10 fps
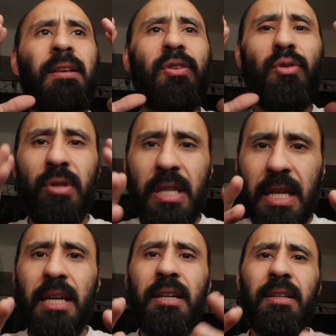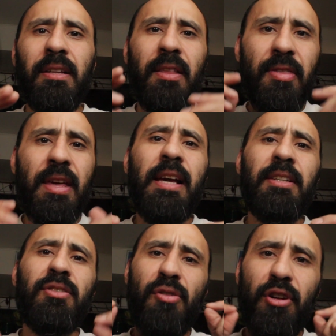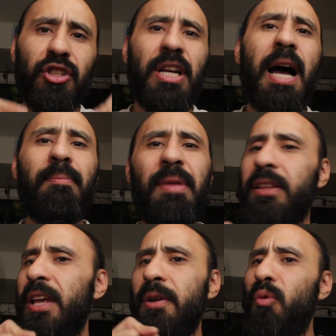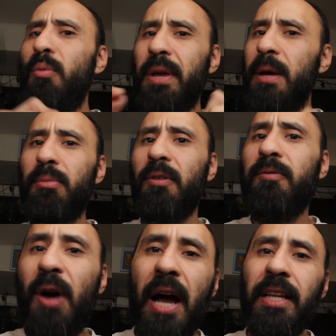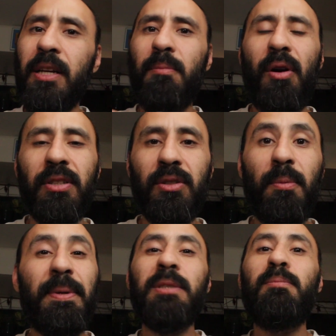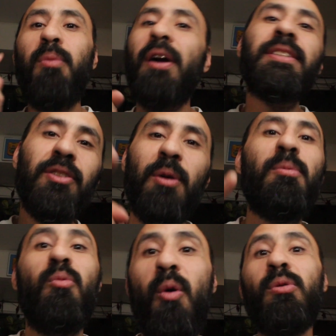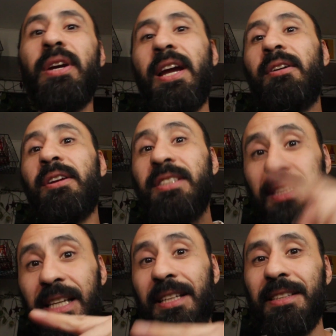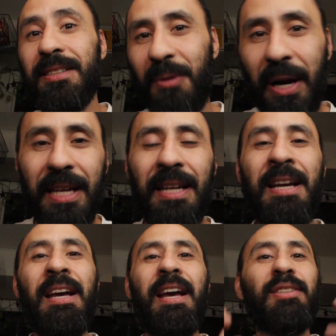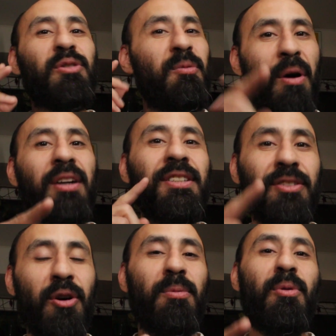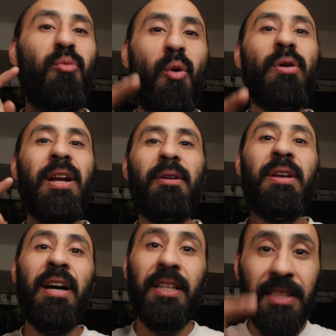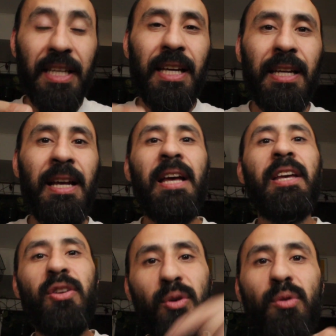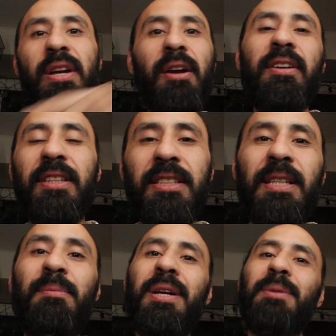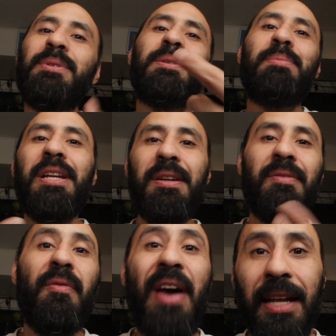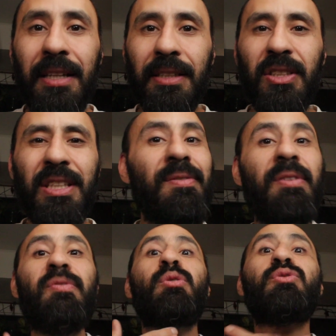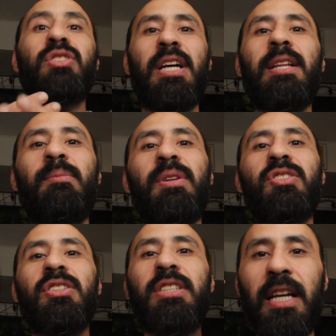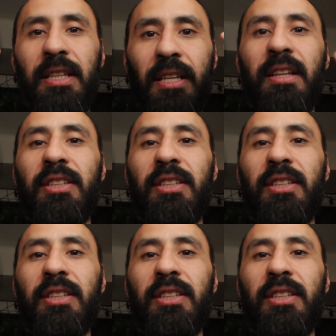unique things to the shop that they won't be able to find in a Barnes & Noble because Barnes & Noble won't carry zines, right? And so if Barnes & Noble won't carry a zine, you carrying the zine becomes a competitive advantage. Even if you don't sell it, but it's just the idea